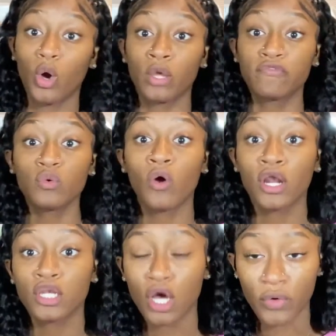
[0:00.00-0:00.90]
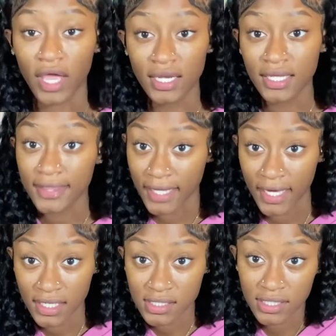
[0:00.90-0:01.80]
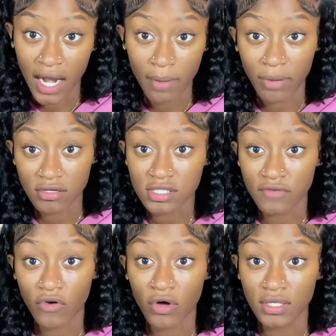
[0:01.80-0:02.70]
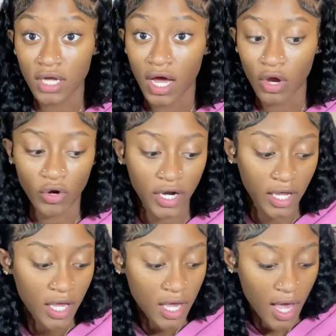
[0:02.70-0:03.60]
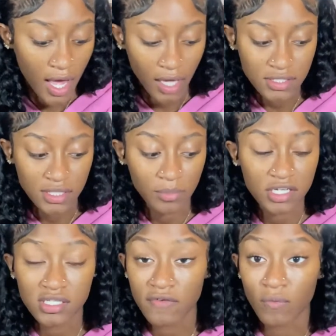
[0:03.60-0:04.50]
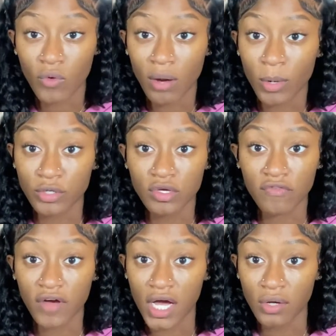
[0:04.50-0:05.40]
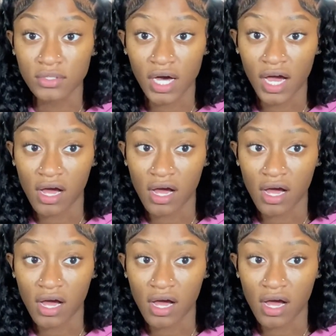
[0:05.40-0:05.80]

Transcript: If you want to know any links that I bought stuff online, or some of this stuff from Walmart you can find online.